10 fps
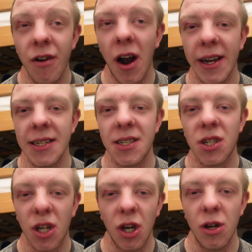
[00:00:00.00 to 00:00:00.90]

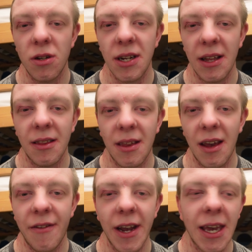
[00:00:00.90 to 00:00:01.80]
rights, could in
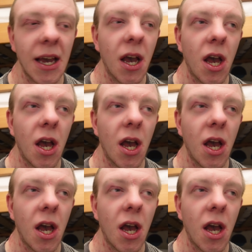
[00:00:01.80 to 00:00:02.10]
theory